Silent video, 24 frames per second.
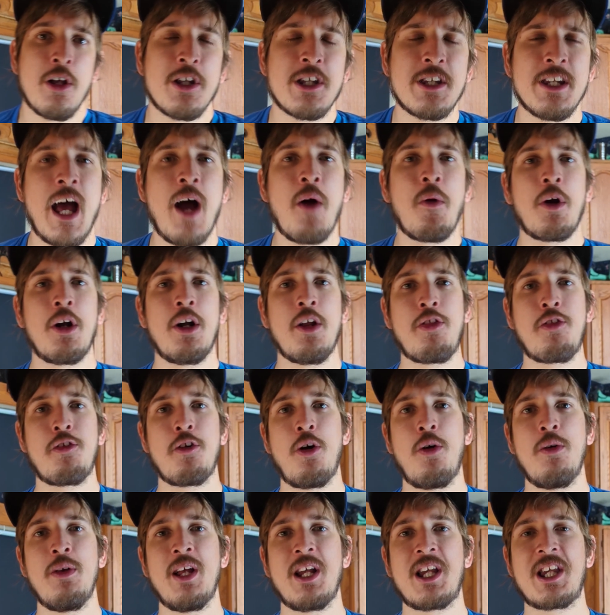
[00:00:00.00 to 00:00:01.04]
So now we're going to
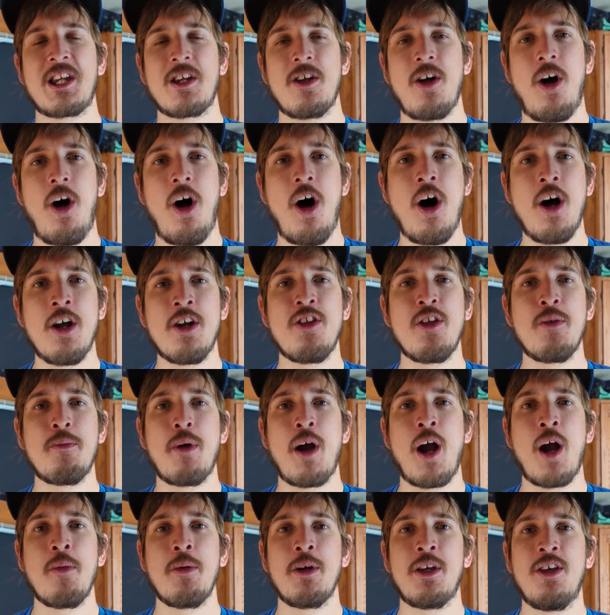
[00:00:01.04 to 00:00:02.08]
throw this onto the
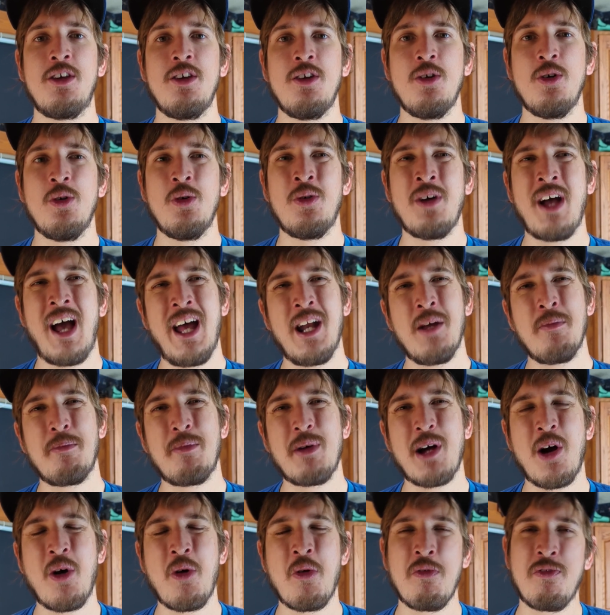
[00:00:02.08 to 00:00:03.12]
barbecue at
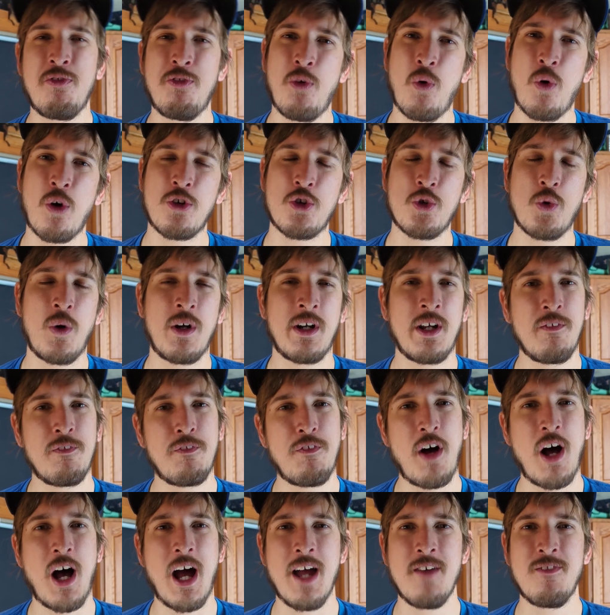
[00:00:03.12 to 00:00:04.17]
about
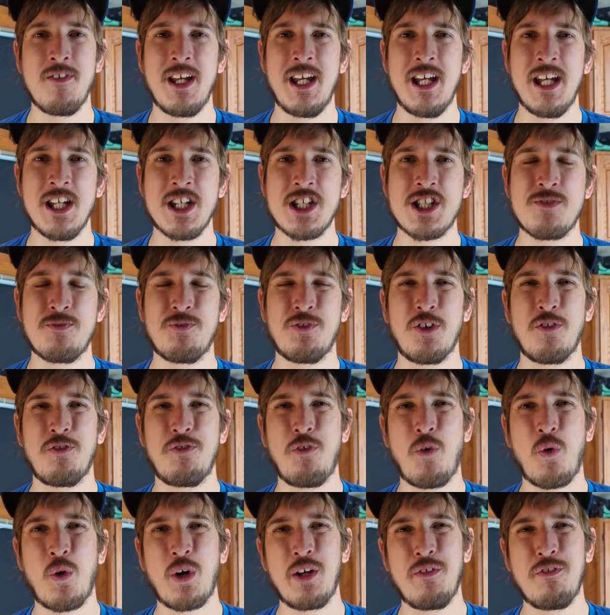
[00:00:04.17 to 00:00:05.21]
425-ish for
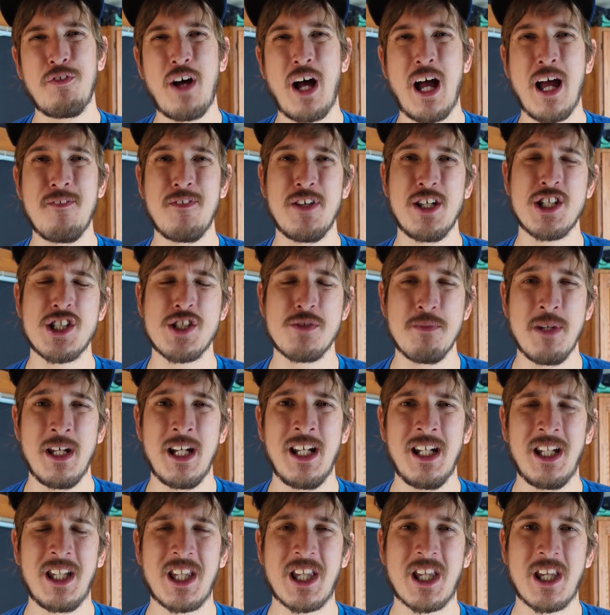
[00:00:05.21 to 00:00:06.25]
45-ish
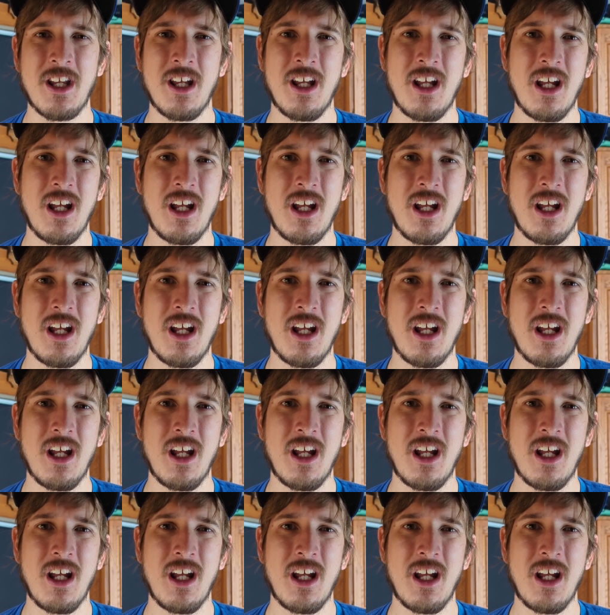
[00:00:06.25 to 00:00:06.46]
minutes.